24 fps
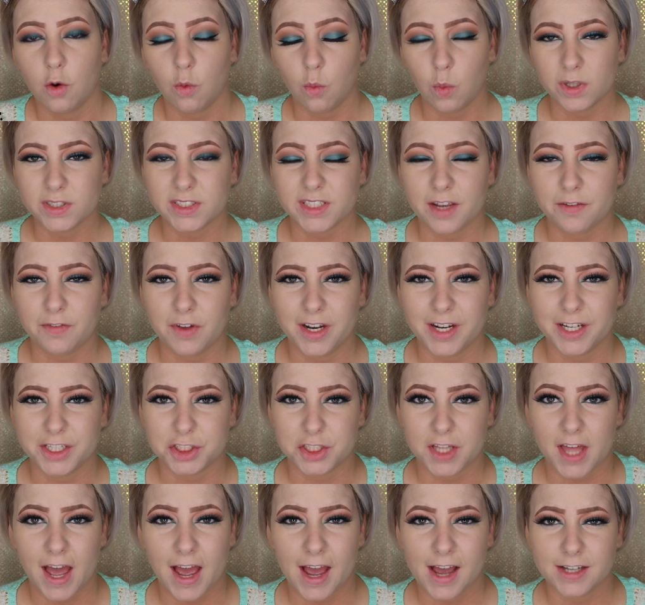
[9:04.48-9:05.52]
Once I
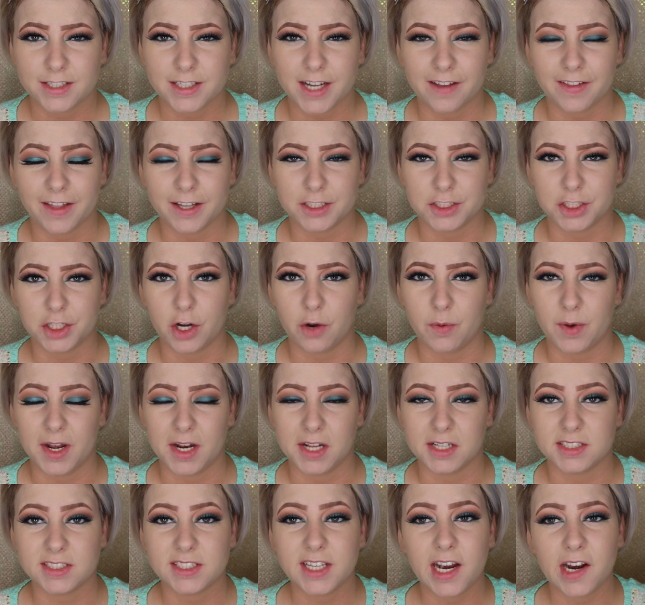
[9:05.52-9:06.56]
finish that, I like to go in
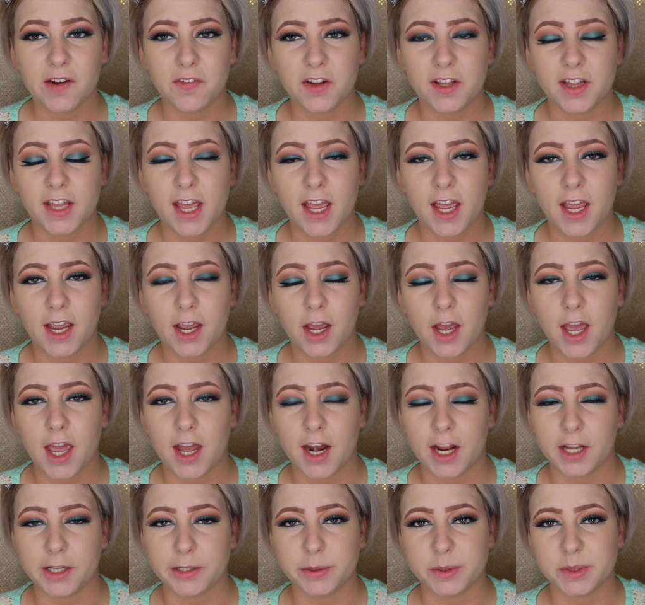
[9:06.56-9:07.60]
and set everything,
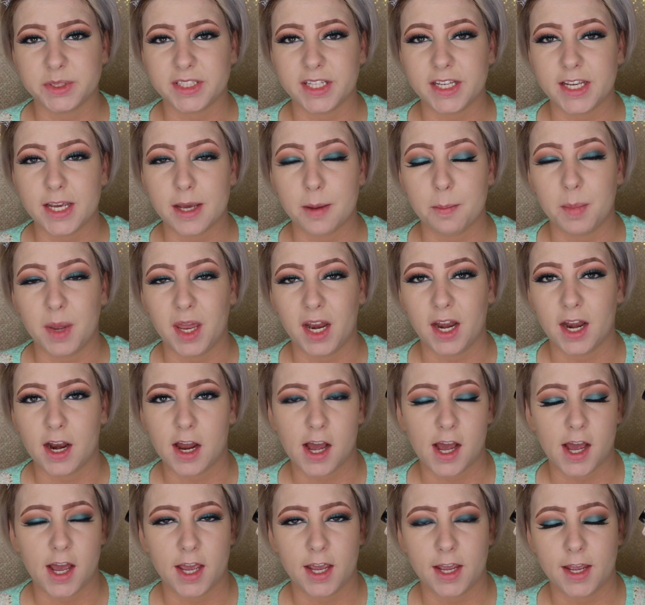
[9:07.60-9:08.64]
and I use the
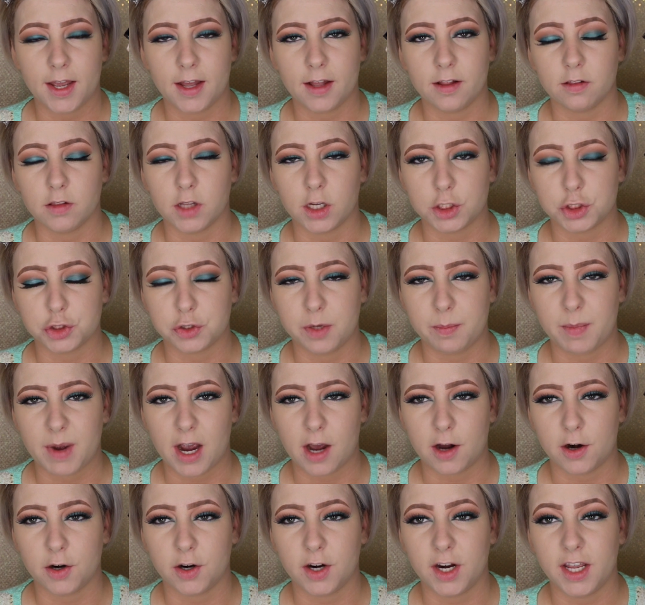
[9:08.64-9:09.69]
Midnight Luxury
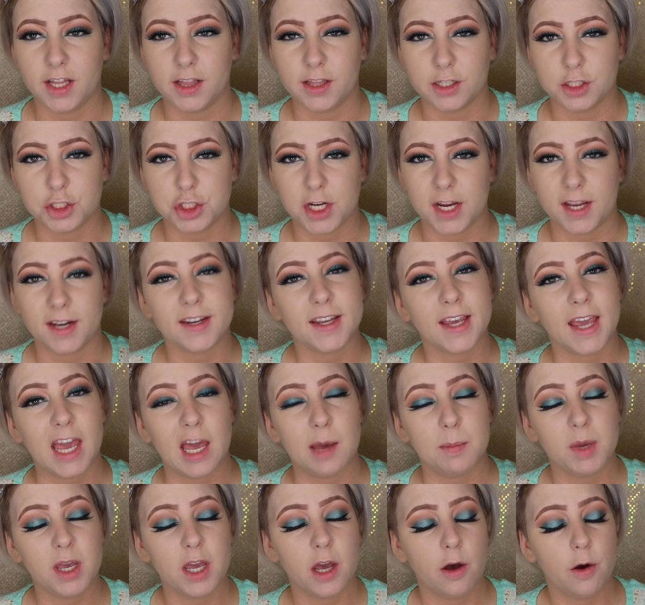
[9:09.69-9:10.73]
Powder in the shade
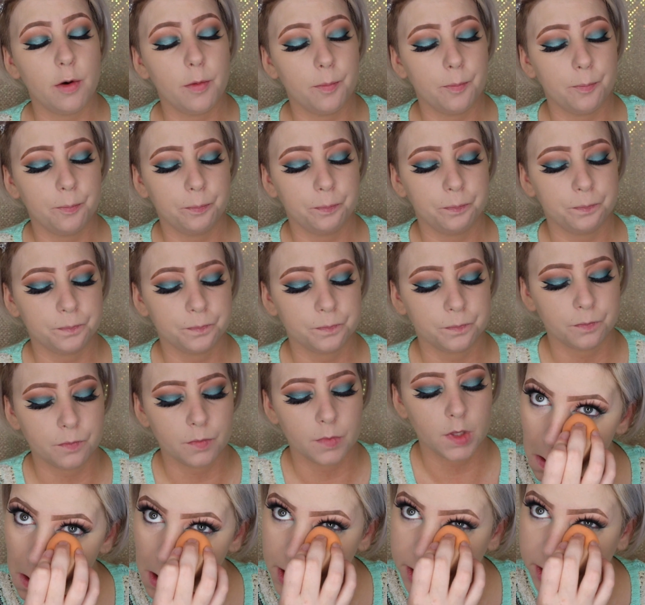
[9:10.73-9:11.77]
Cameo.
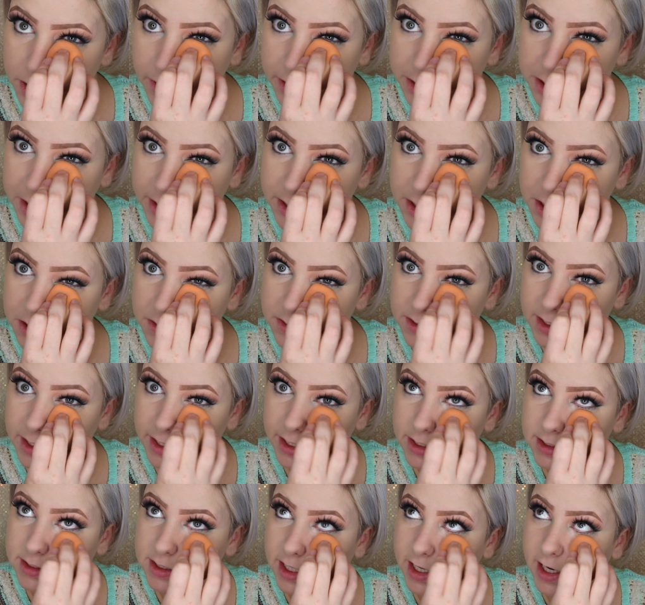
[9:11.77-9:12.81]
So I just like to use
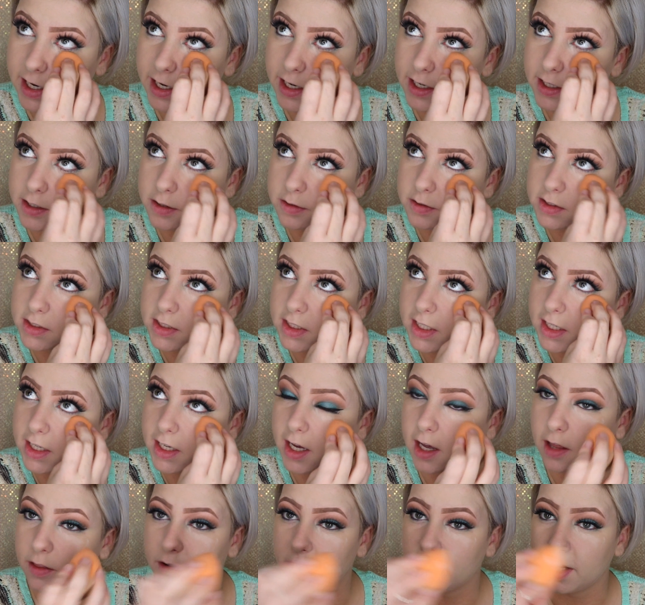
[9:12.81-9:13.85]
this, and I use
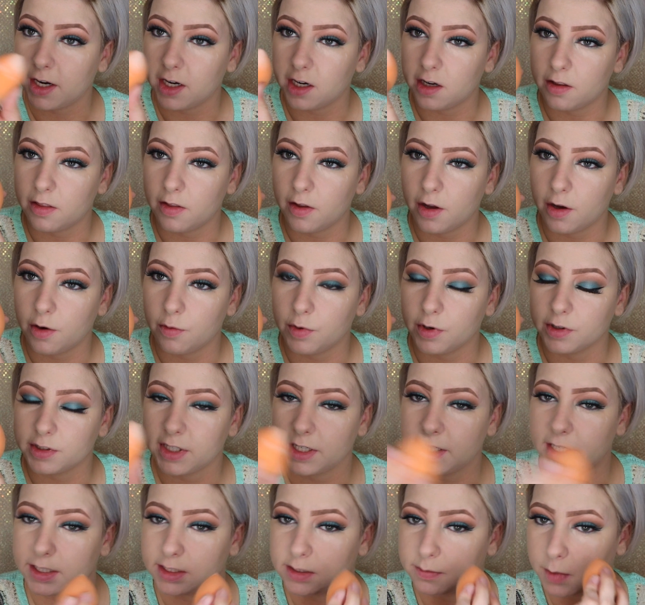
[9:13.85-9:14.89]
the other end of the Real
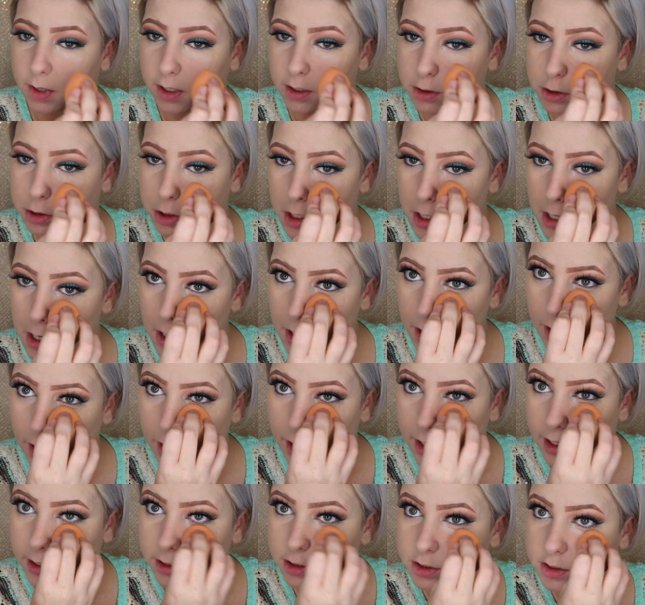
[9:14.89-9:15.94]
Technique sponge,
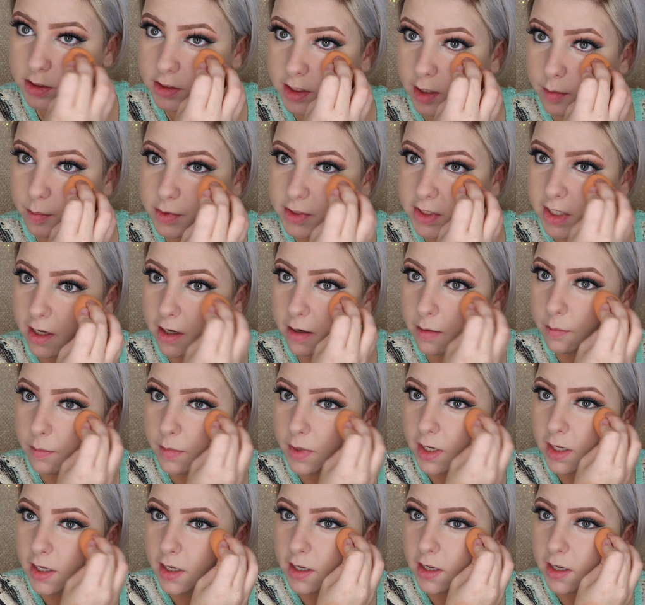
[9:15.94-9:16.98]
and I just dip some,